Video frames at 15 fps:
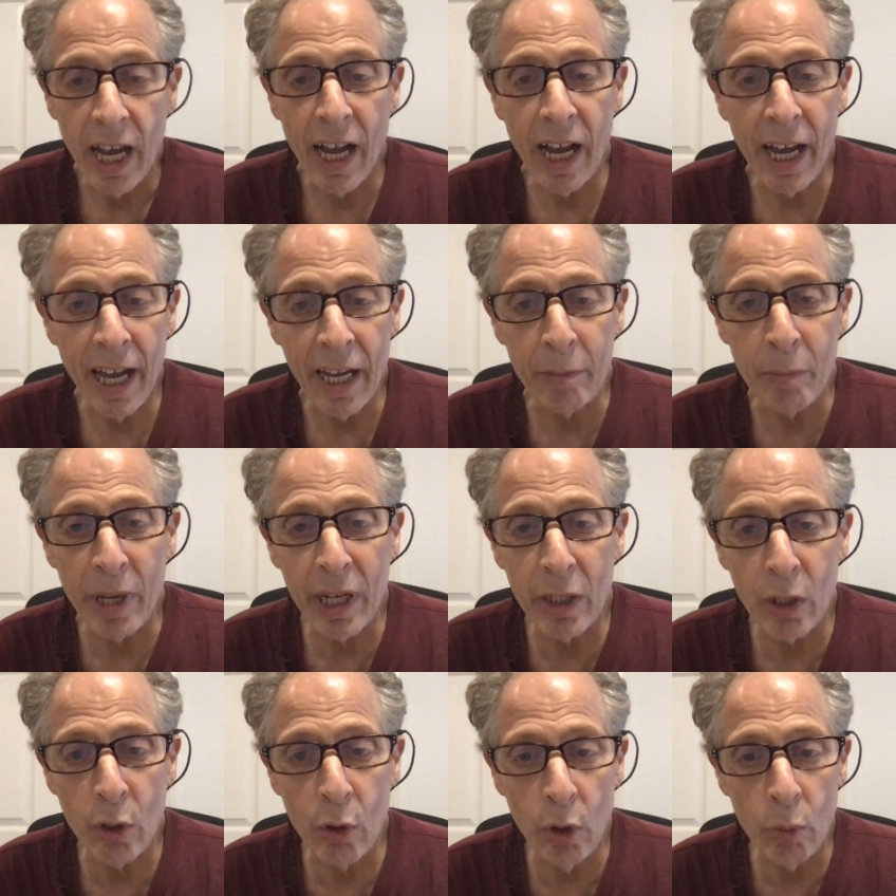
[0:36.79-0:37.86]
Uh, and make
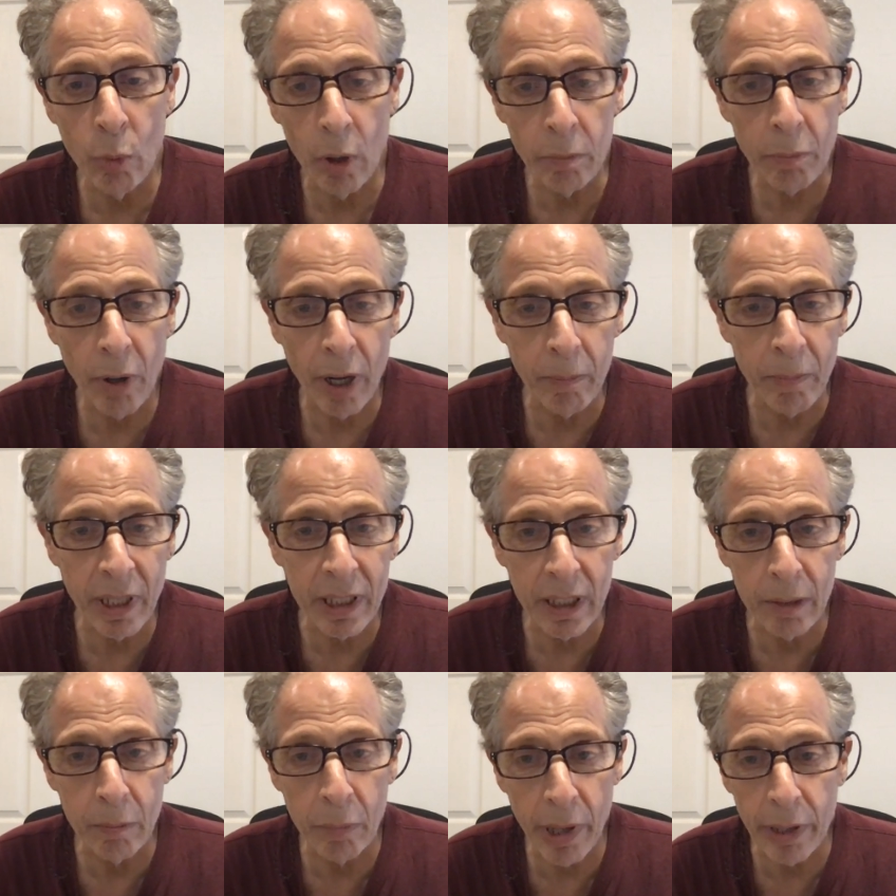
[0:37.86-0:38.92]
it a good one by
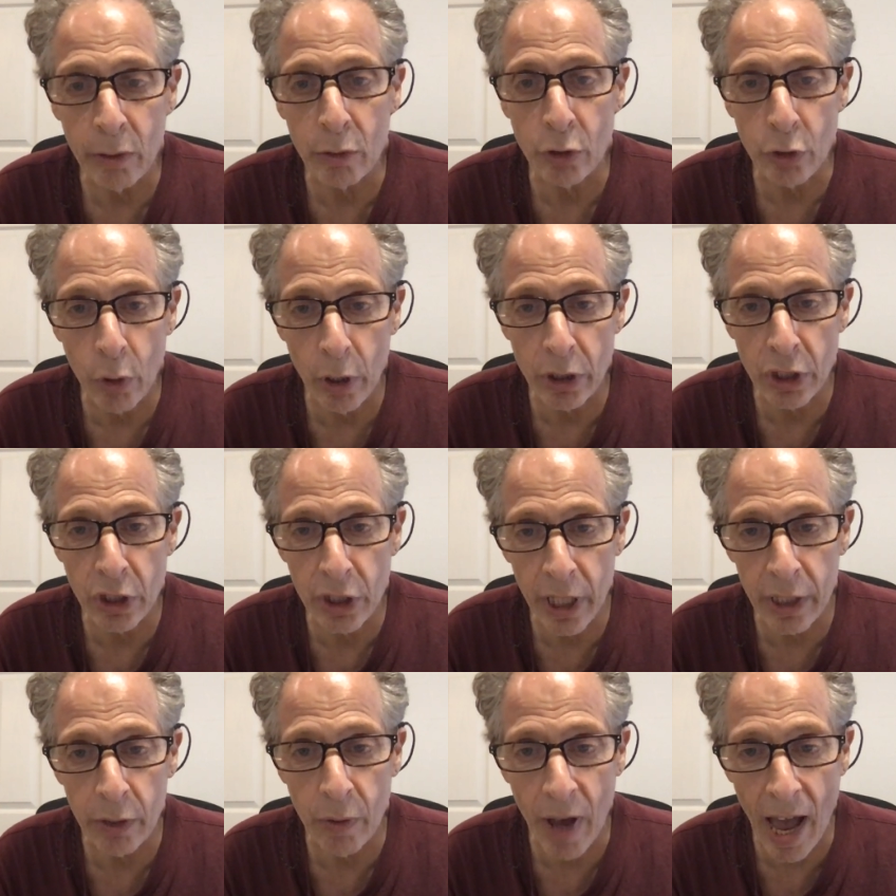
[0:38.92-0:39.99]
making better choices
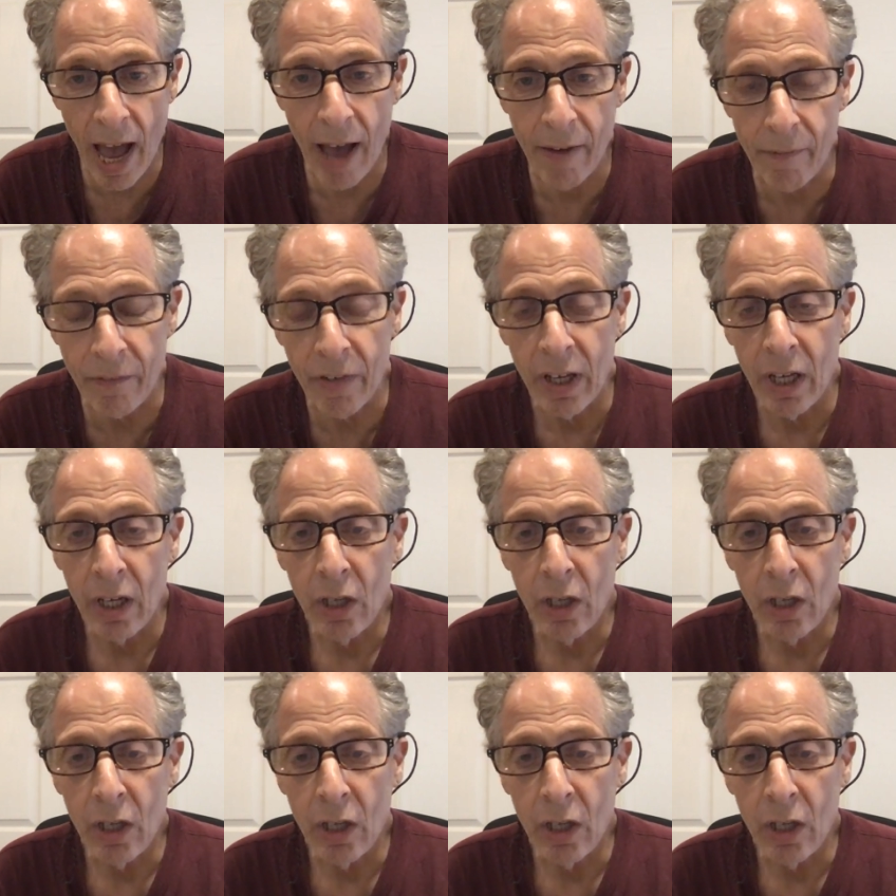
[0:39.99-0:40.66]
than you have.